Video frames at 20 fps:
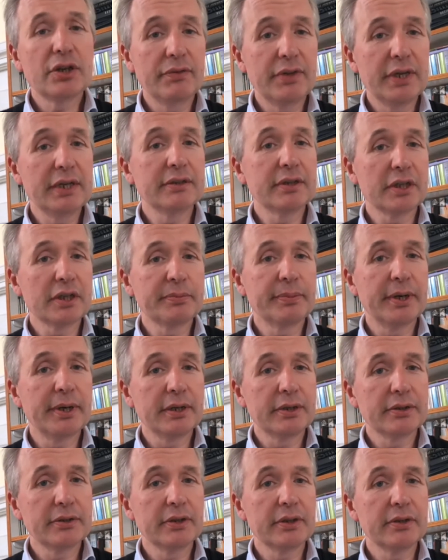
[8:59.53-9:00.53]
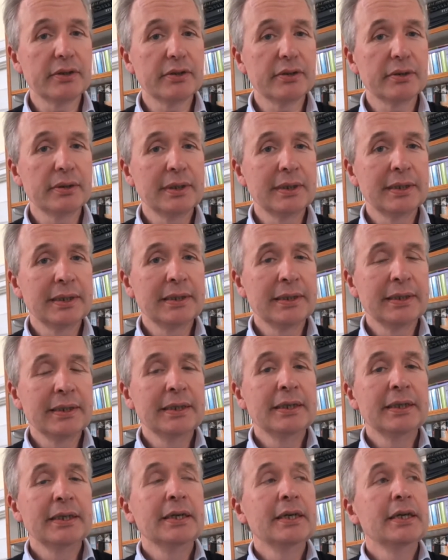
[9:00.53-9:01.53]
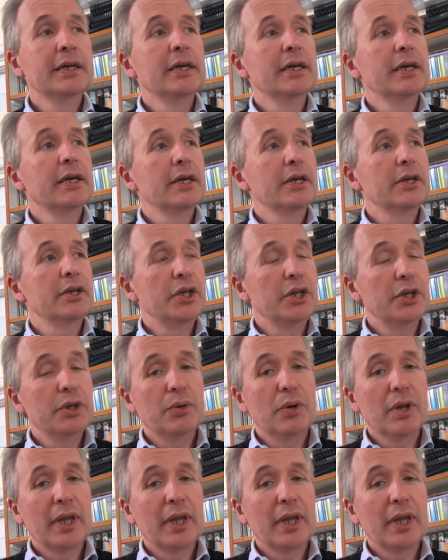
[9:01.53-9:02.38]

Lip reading: these experiences, you will